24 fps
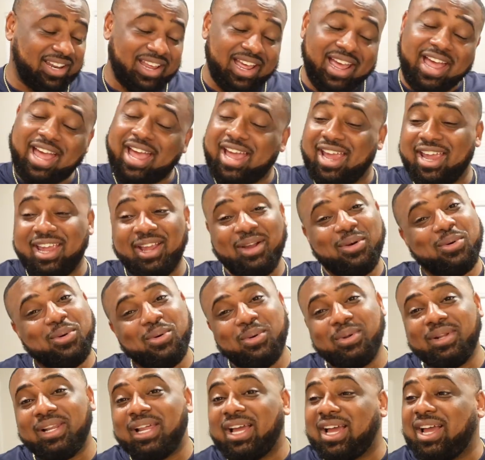I ain't
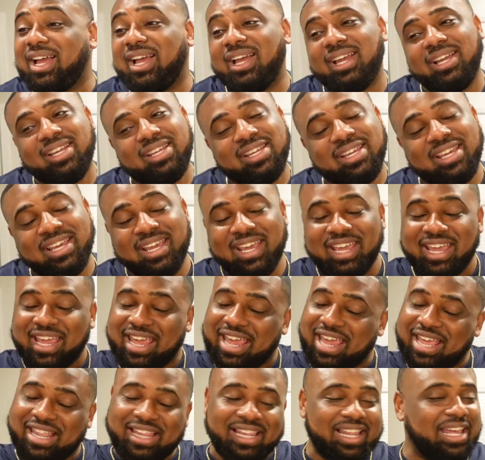gonna lie.
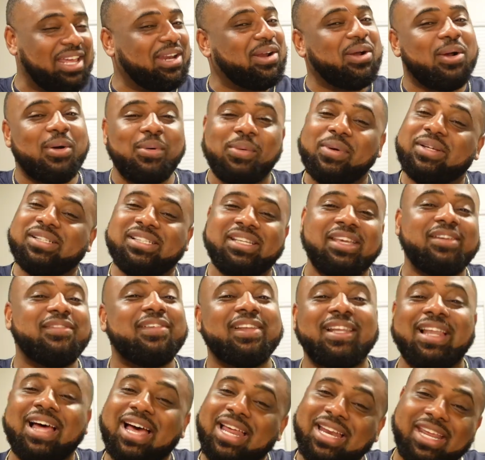Atlanta always give a
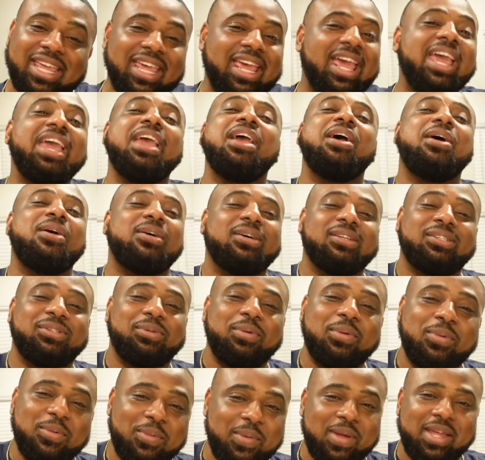lot of
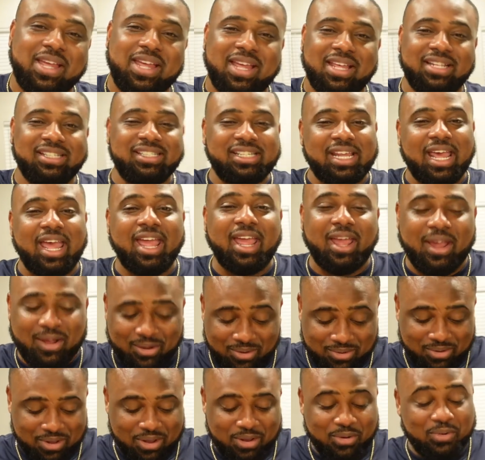chaos when we in
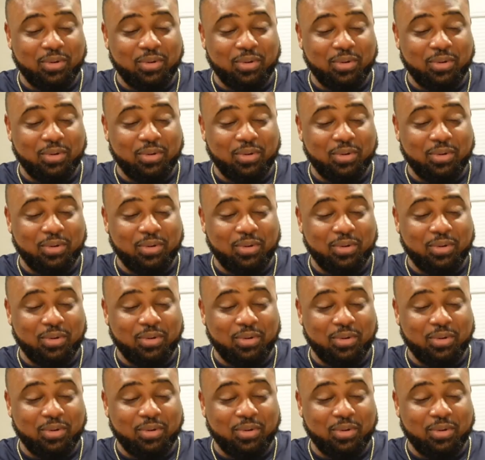town.